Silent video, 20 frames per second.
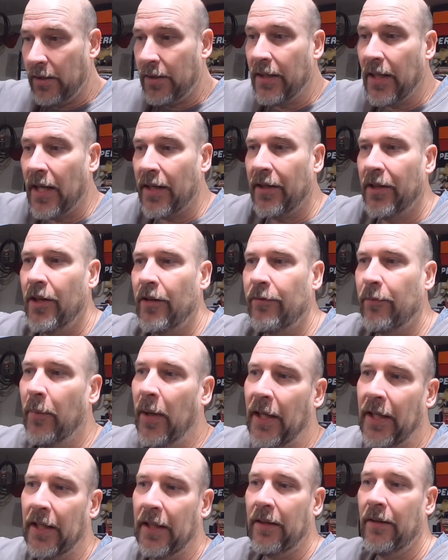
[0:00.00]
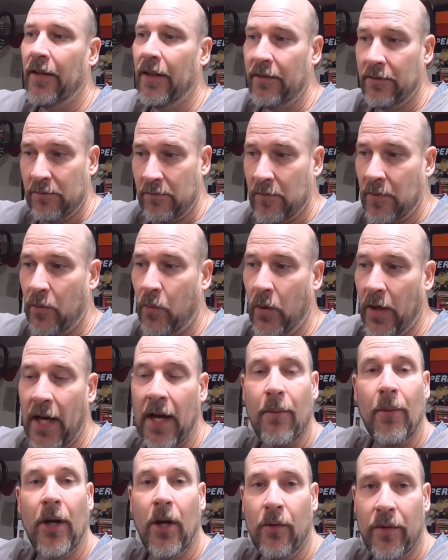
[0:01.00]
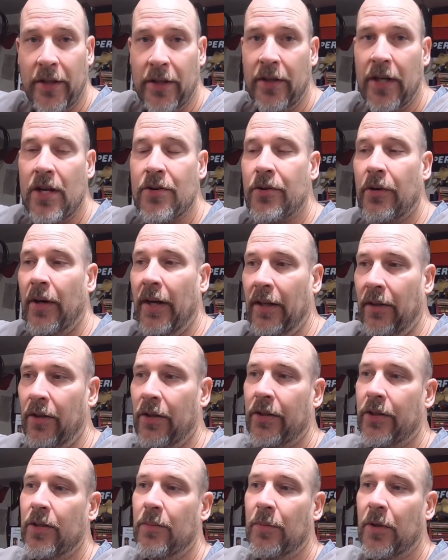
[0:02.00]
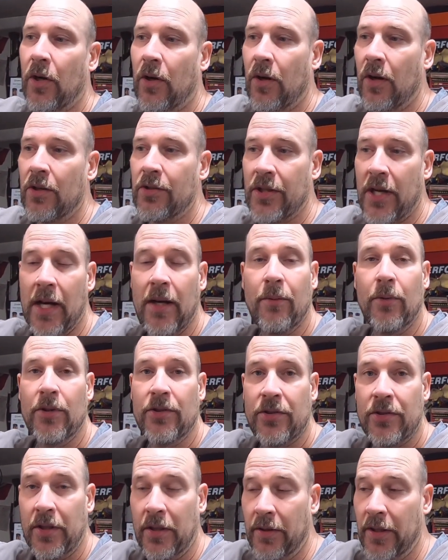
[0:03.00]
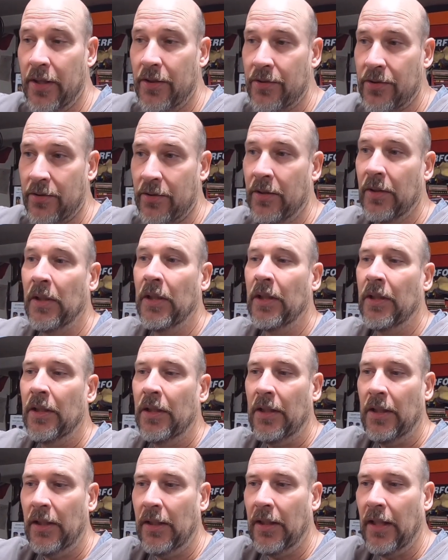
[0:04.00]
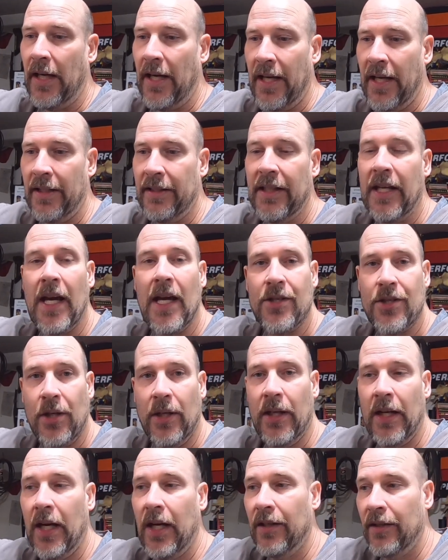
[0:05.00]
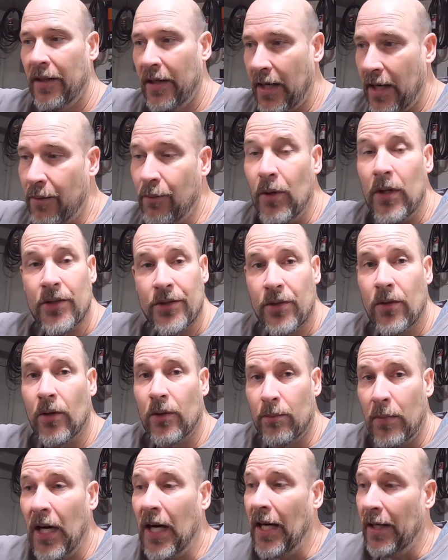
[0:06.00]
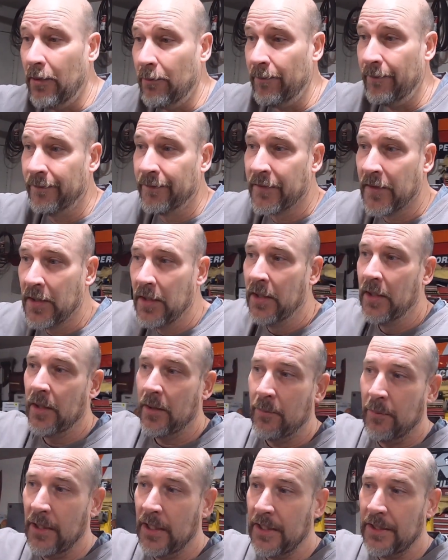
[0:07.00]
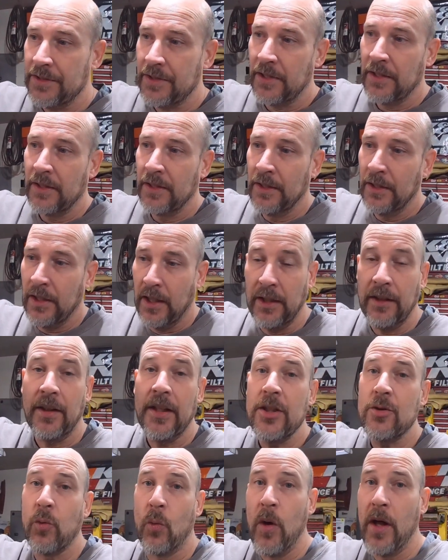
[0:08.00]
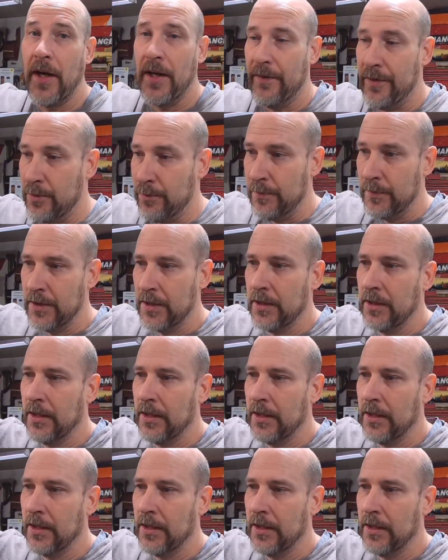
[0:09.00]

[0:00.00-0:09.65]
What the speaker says: got enough money that when I went over there yesterday to look at them cars, I was serious. I had cash in hand, and I was going to buy them, but at least one of them.